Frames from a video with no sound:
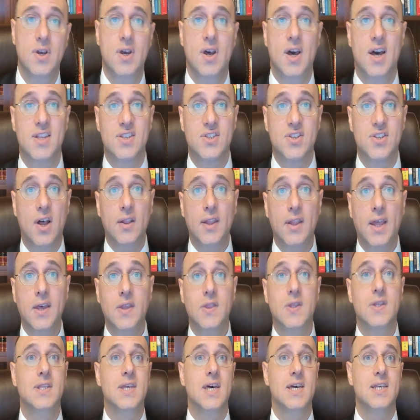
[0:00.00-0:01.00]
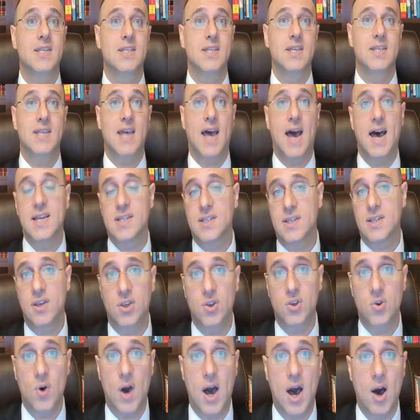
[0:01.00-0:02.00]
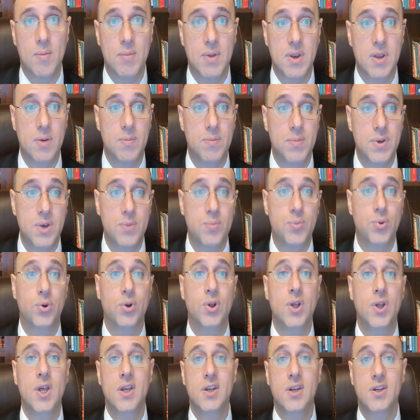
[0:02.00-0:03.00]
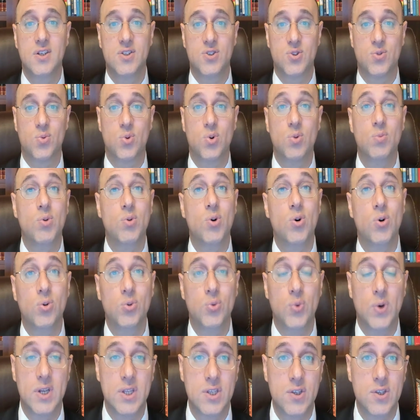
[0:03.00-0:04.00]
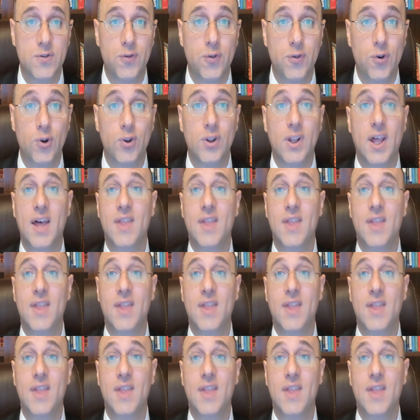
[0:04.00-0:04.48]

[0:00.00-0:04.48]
It's not like the test is asking you how many people does the room hold when it's full,